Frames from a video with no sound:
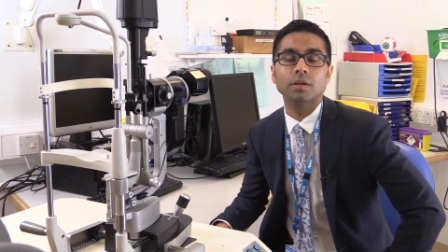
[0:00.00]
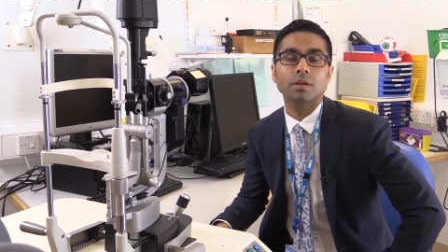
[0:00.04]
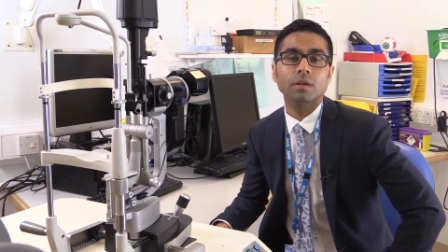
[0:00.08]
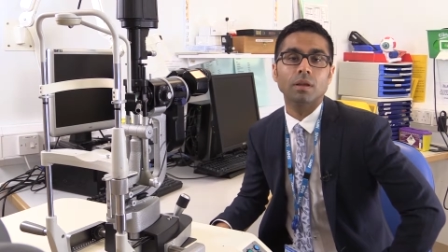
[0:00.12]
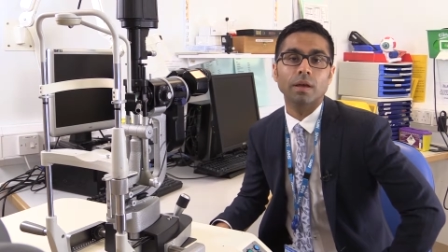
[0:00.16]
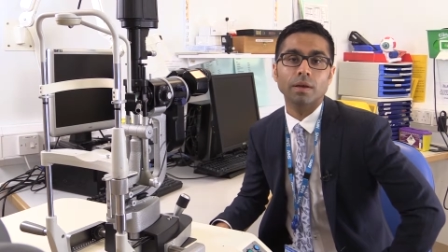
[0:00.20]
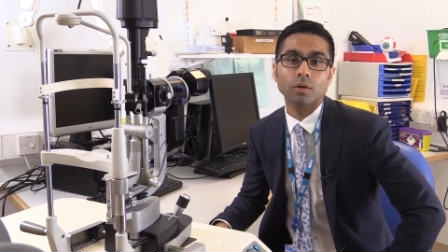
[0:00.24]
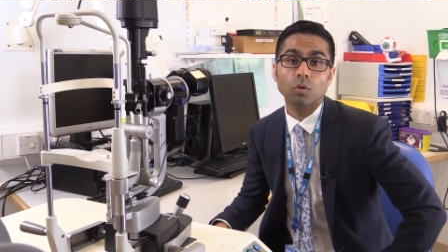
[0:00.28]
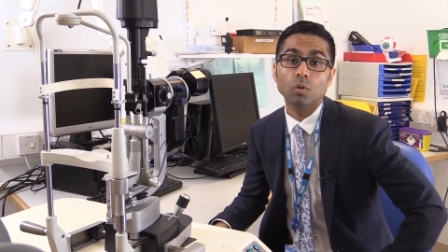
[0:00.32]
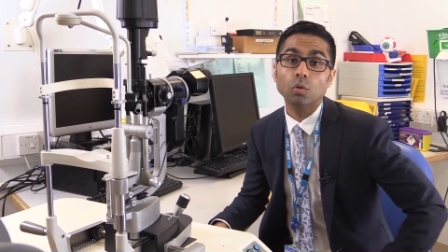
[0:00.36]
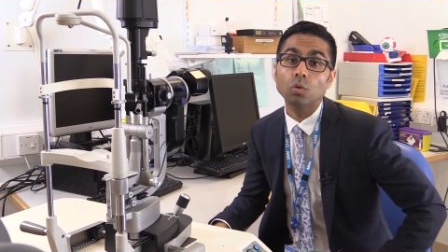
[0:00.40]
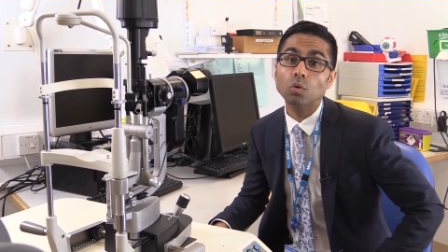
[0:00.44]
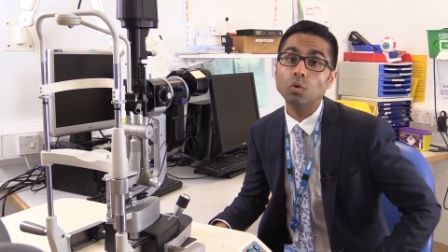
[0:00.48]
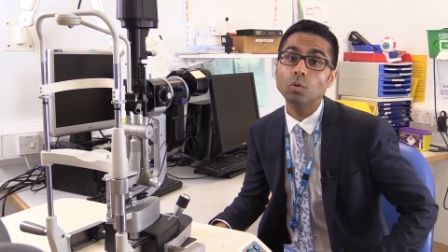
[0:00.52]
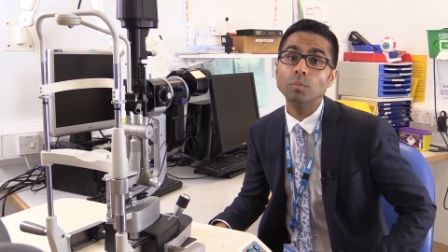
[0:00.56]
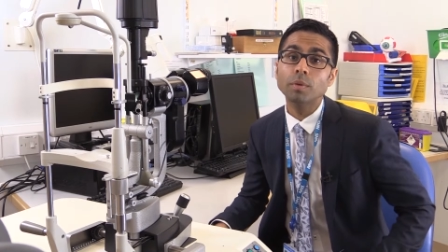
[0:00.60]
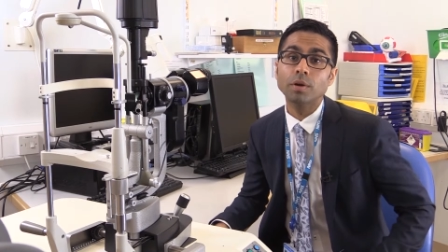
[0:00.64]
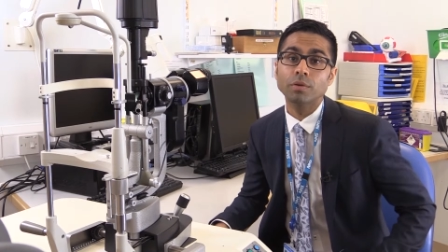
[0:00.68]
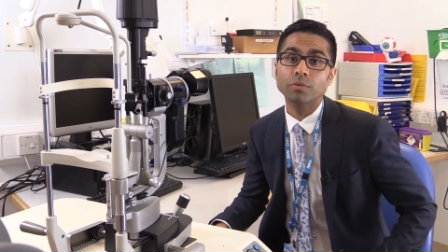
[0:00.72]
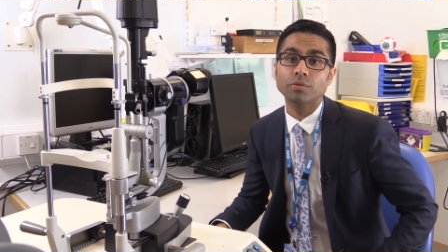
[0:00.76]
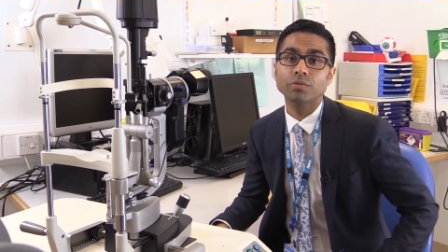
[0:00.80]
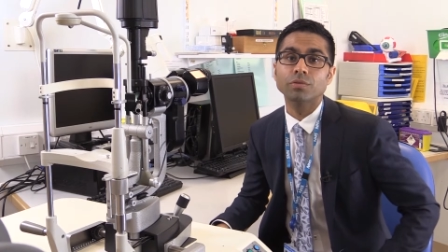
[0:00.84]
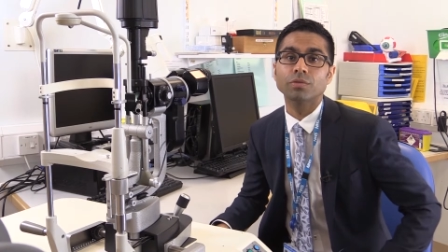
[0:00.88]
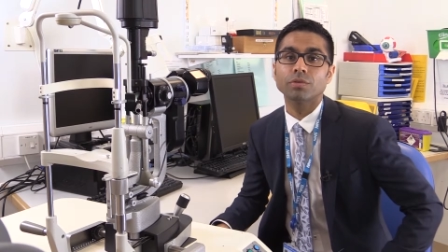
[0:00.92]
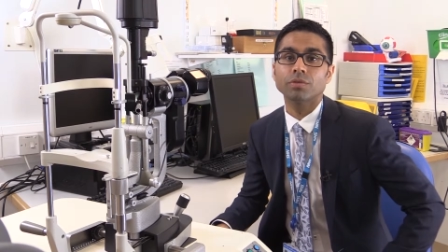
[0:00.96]
like
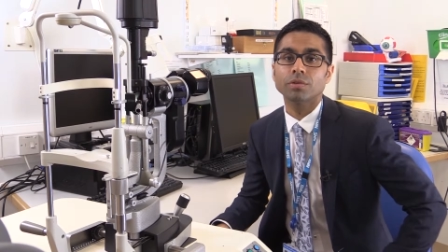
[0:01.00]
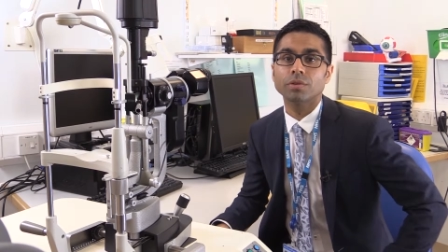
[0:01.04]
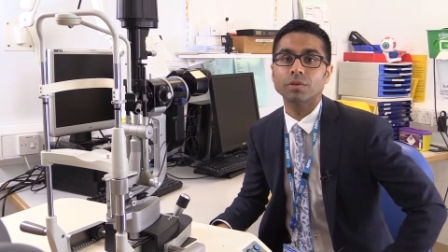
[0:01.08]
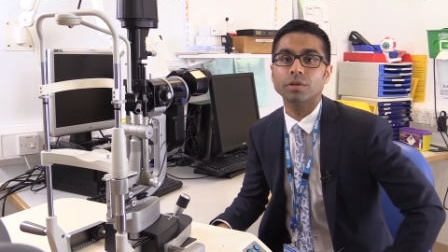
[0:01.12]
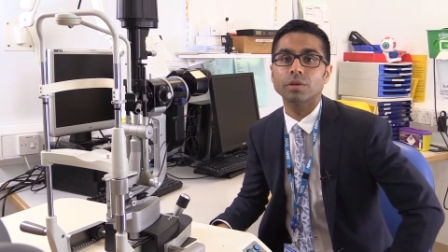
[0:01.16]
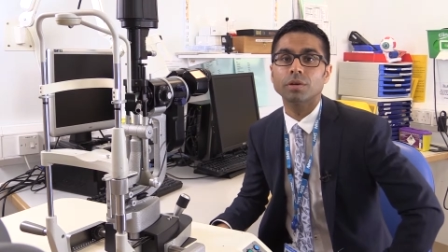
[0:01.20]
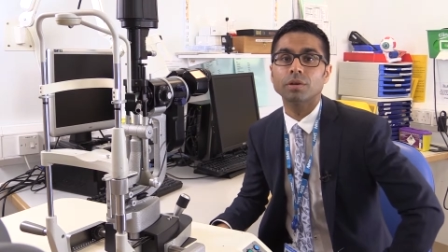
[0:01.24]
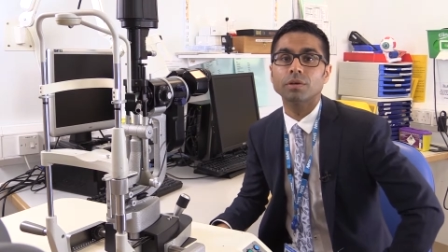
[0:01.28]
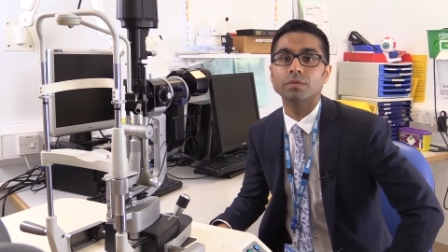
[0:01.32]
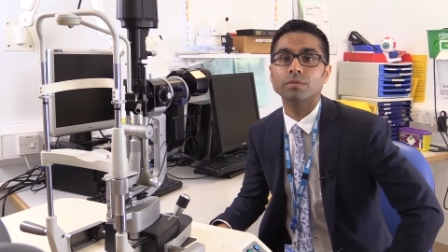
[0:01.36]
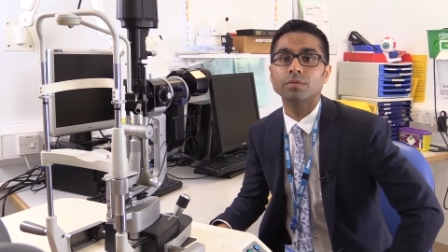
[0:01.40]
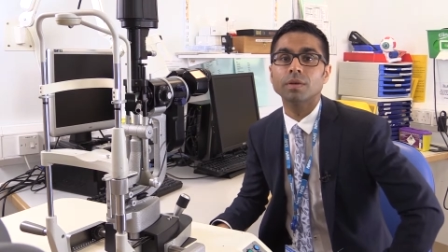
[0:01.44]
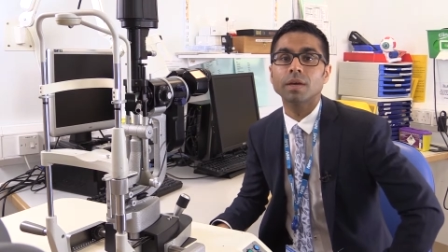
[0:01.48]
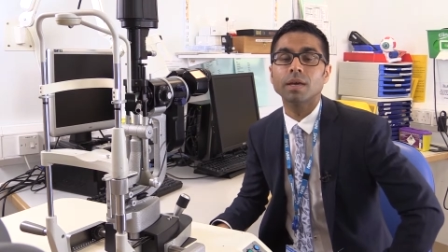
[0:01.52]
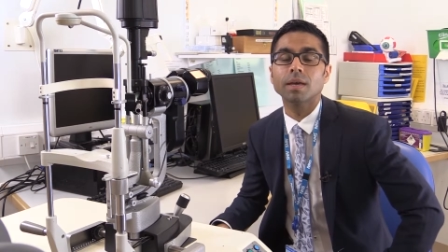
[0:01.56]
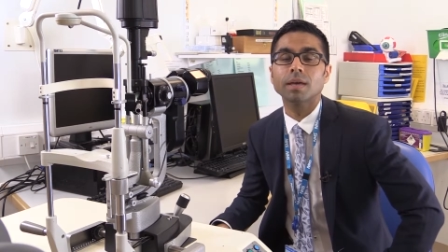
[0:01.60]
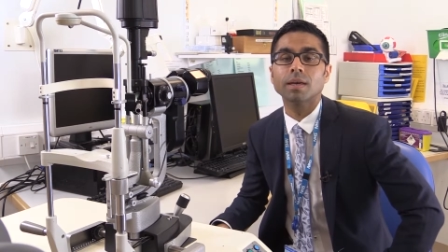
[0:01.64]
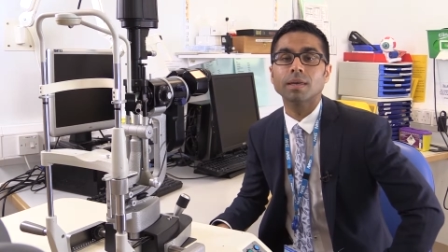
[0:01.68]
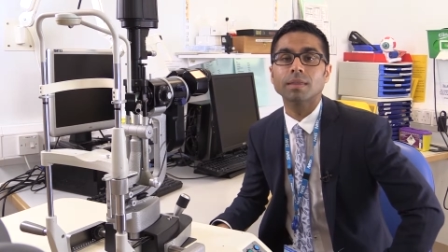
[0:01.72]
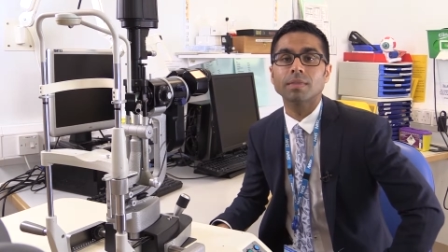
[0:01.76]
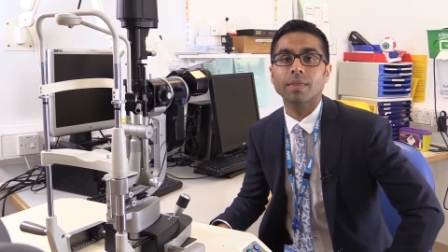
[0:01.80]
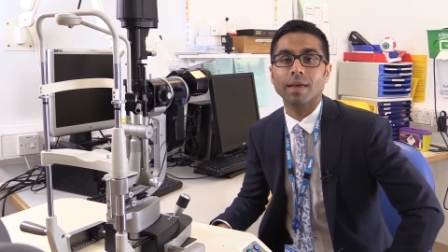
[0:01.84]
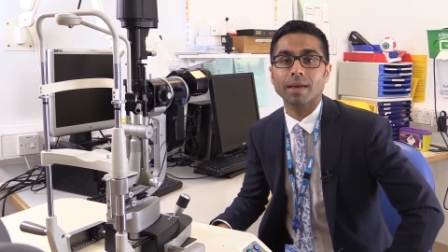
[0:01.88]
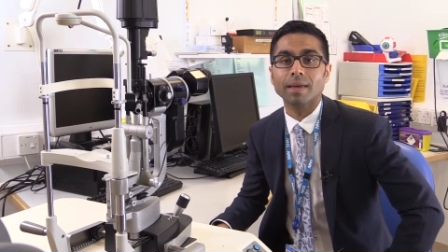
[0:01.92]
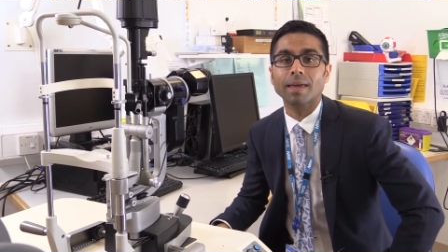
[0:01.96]
hormones to the nerve,
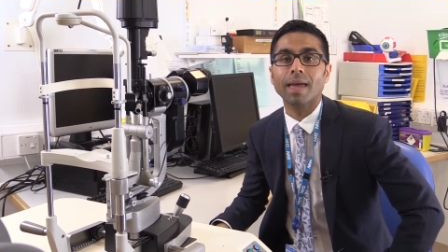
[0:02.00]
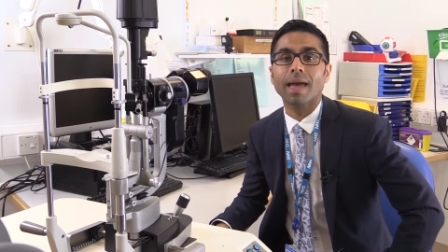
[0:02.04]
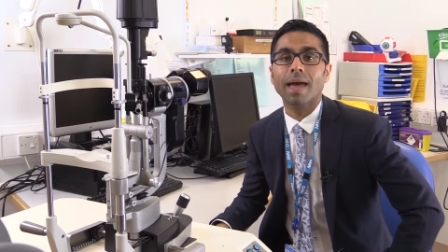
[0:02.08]
that